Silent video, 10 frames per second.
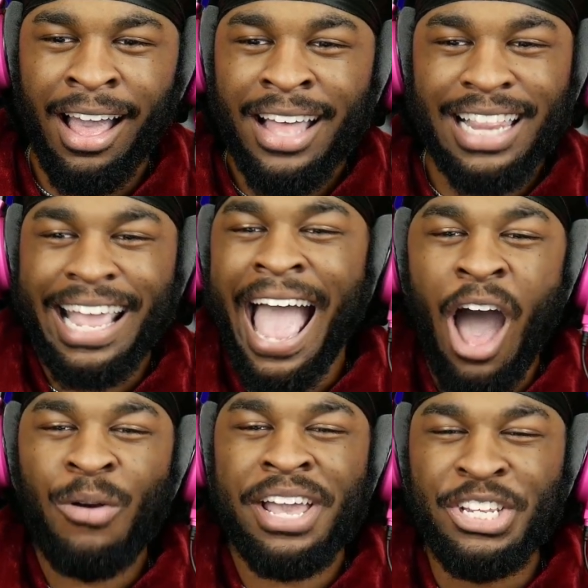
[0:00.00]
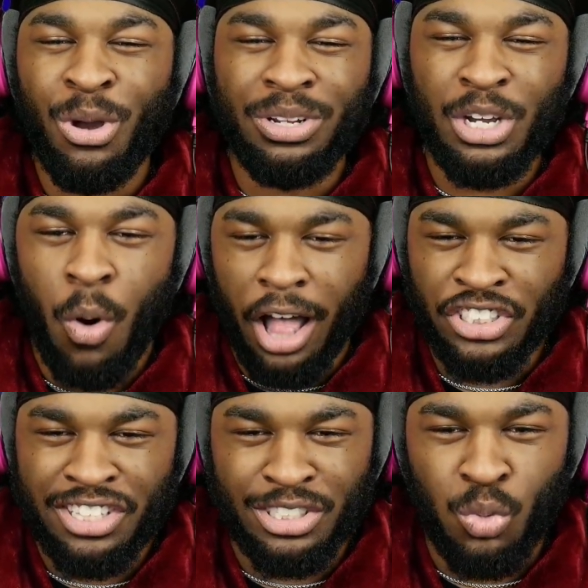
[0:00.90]
Like, how can you only
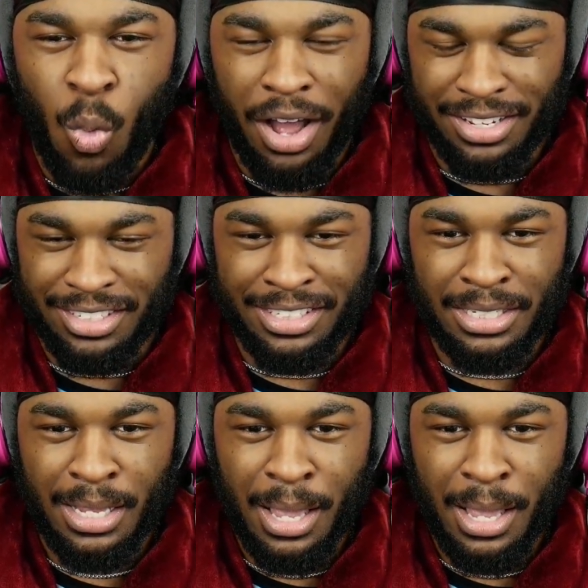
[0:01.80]
watch this once?